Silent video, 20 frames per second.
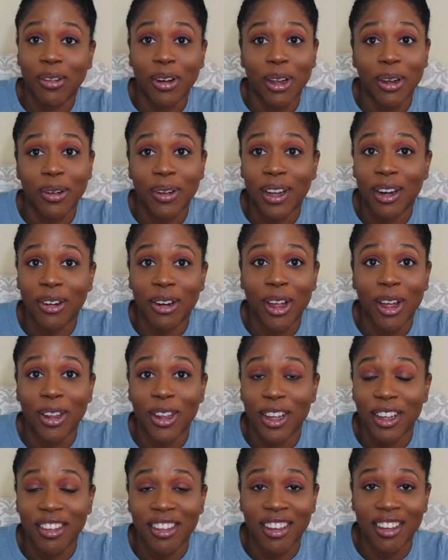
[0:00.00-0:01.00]
know how
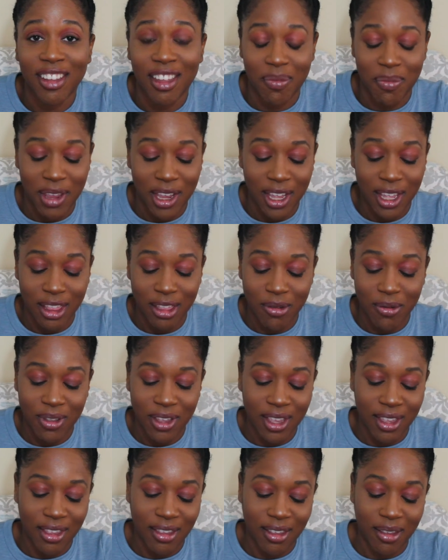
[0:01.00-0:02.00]
long it's going to take me to get through
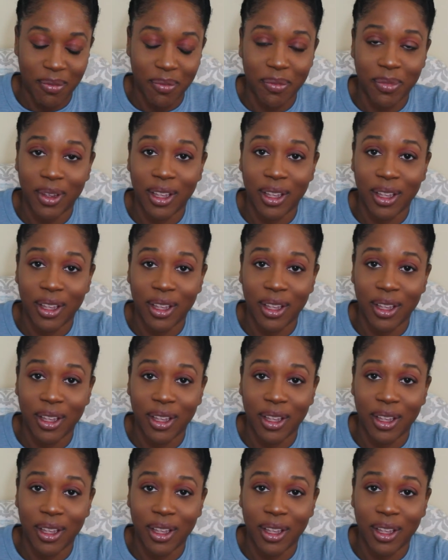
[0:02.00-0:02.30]
this,